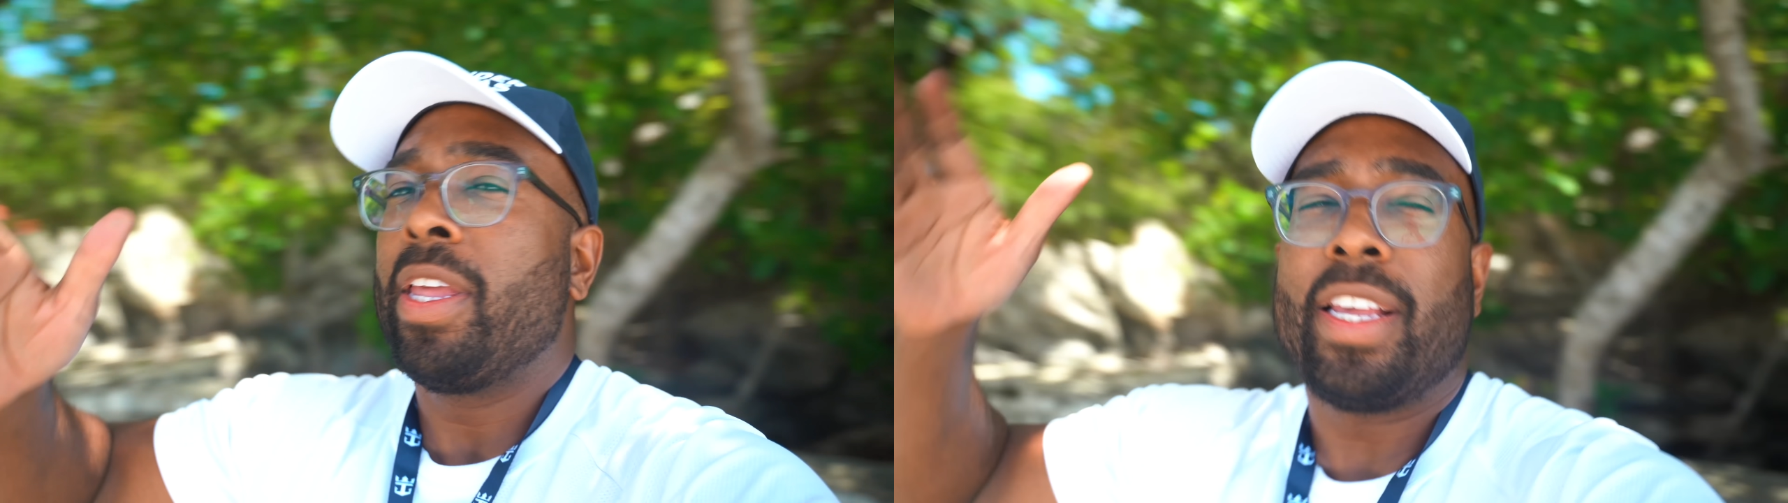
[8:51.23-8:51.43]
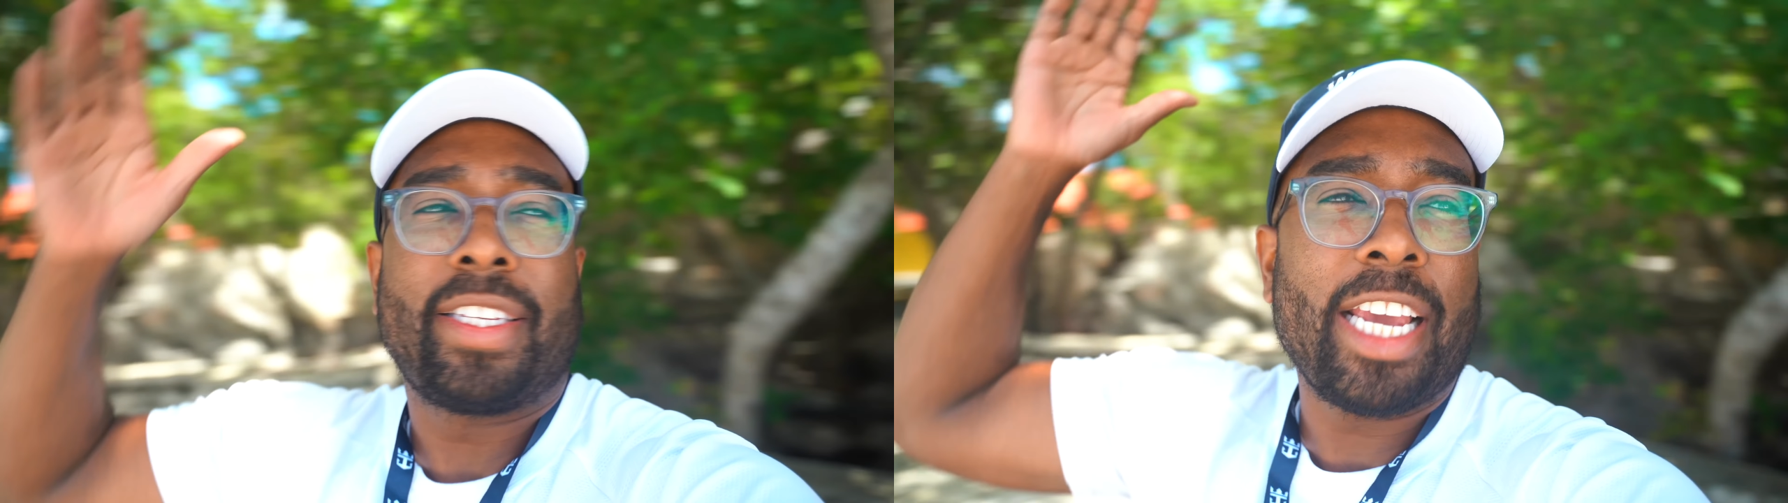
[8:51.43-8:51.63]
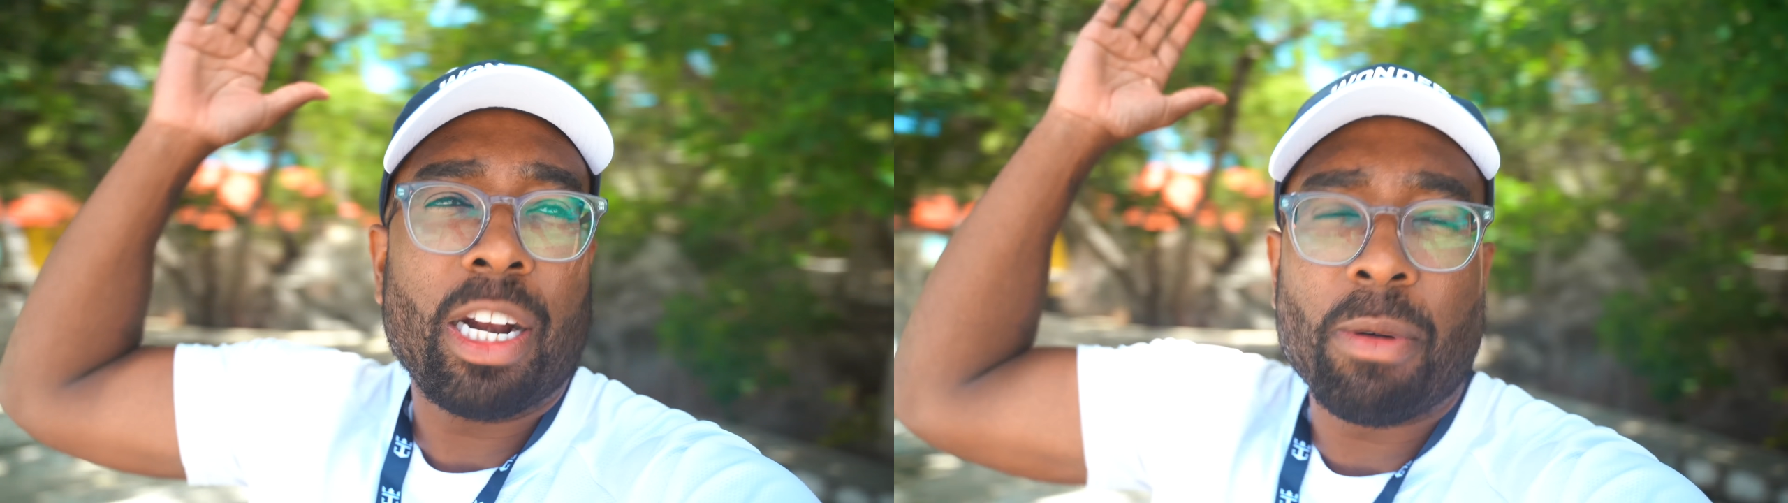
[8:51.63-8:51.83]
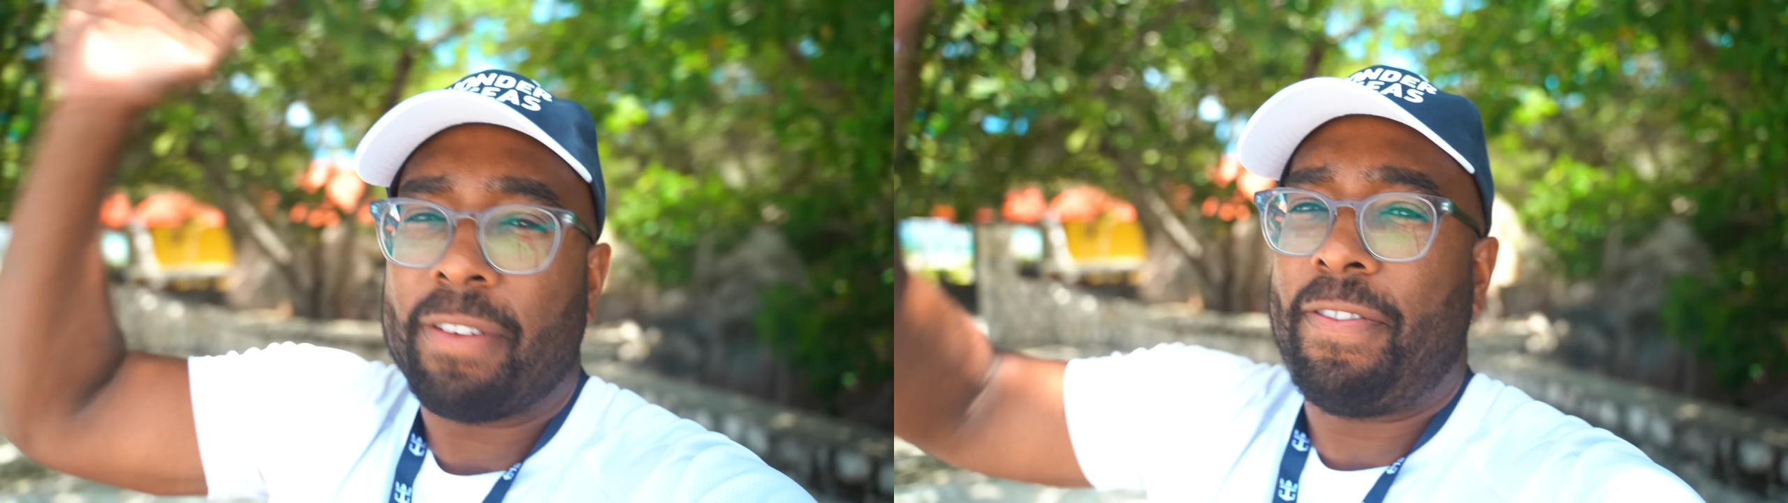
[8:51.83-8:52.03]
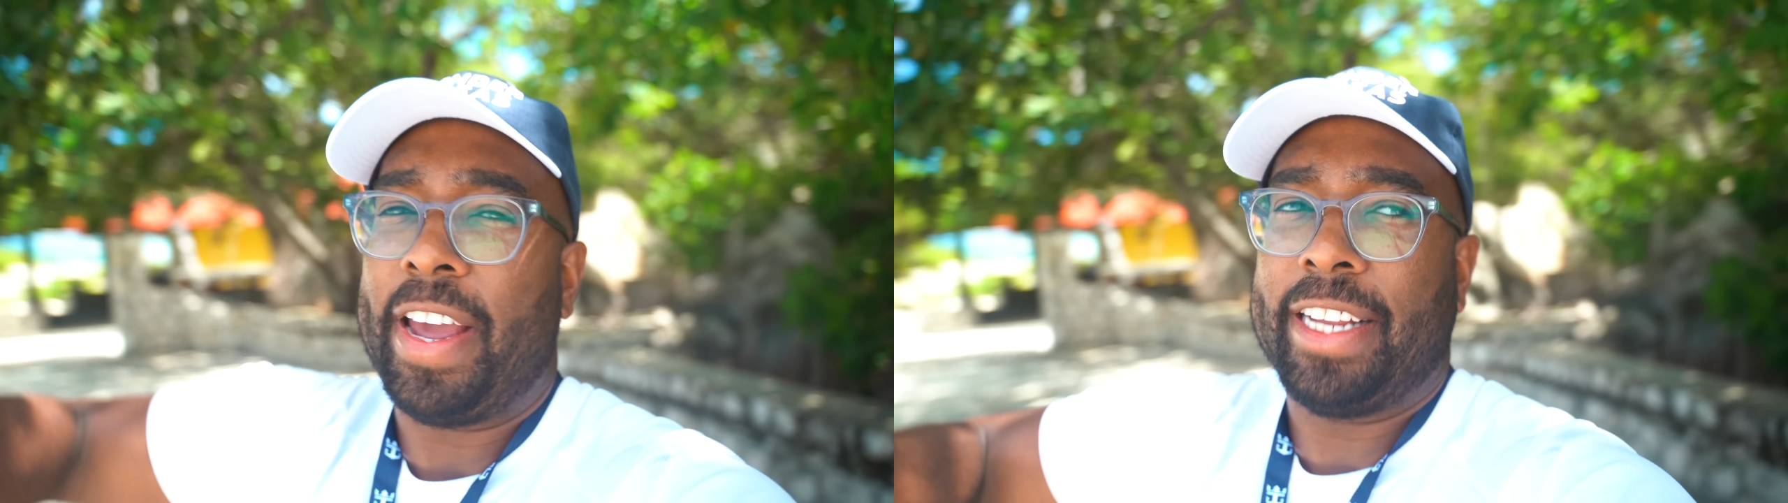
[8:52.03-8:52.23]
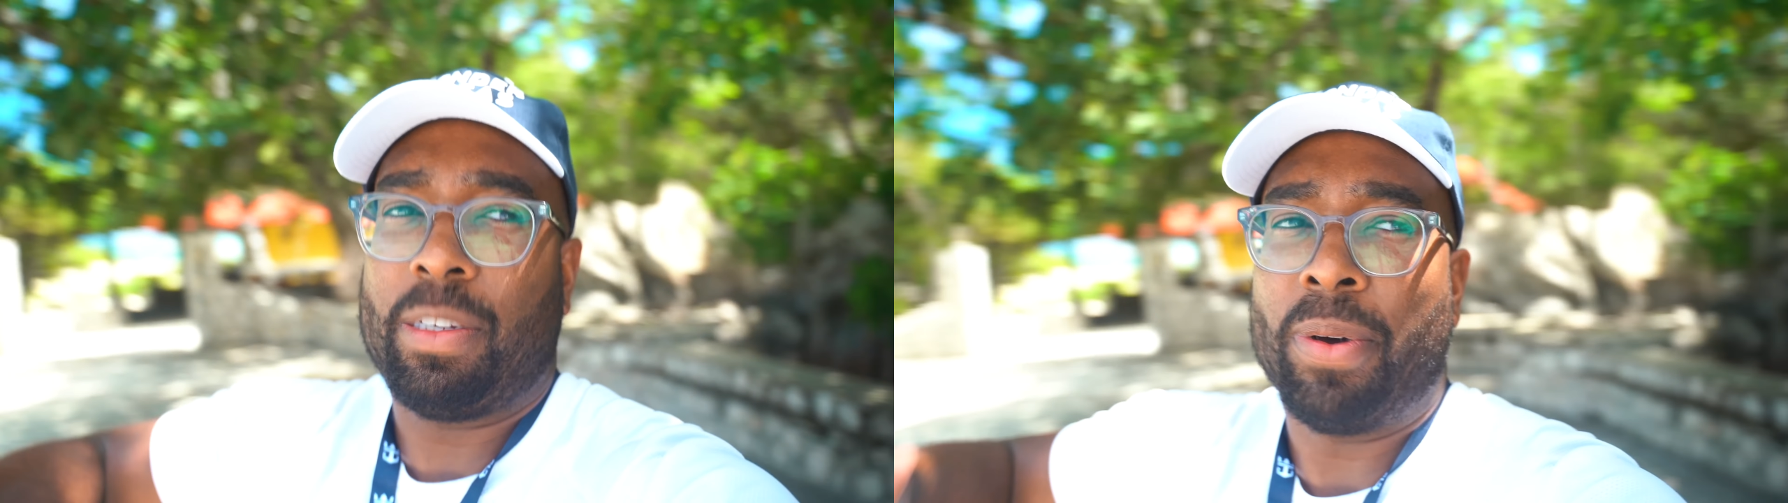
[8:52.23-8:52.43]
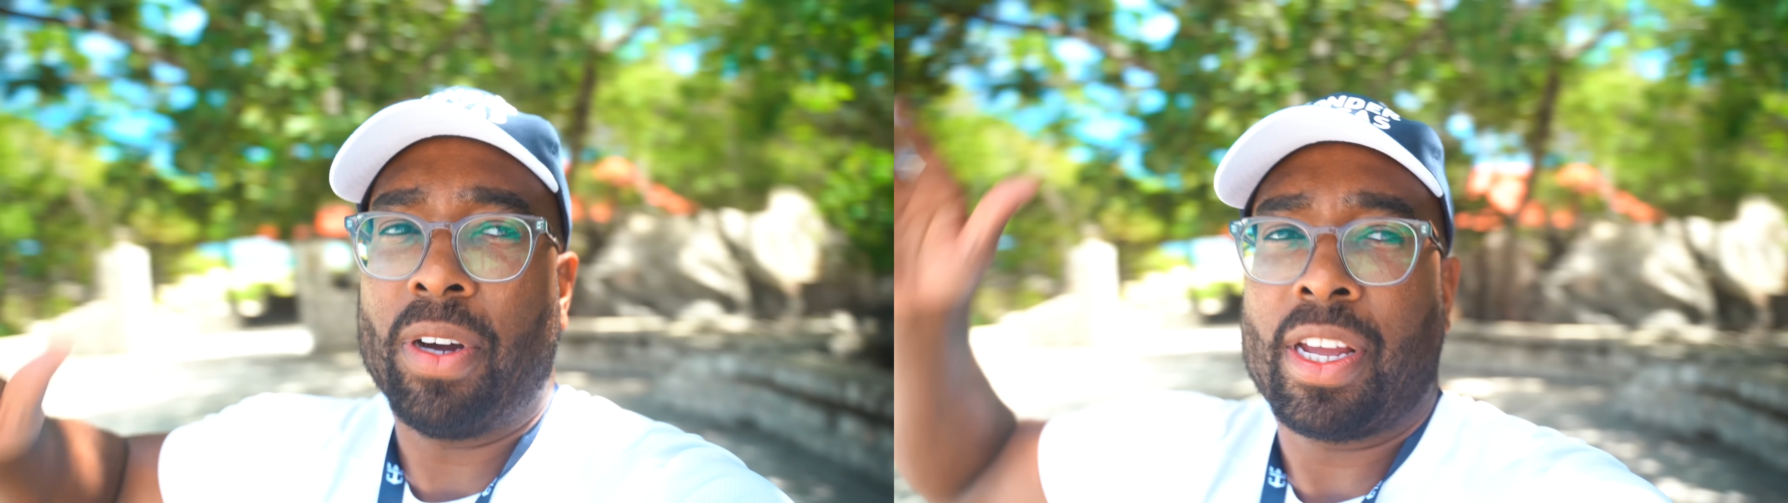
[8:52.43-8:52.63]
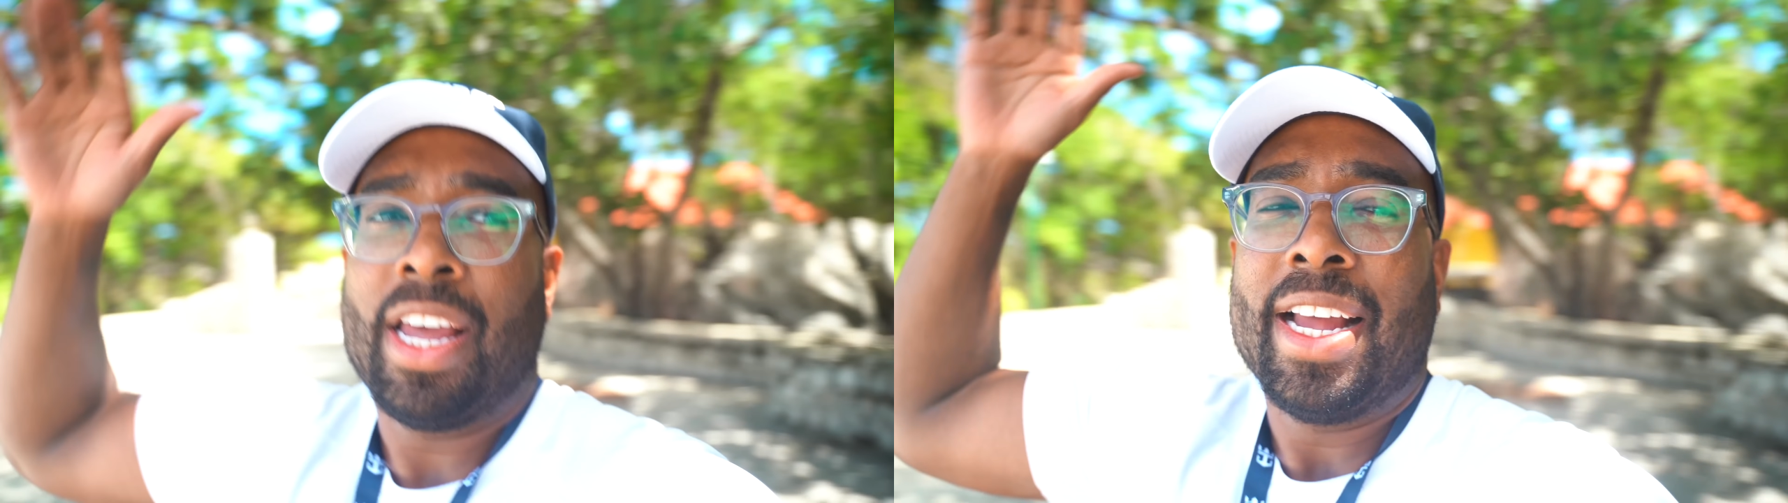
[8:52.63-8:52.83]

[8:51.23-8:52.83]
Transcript: you seen them on Facebook,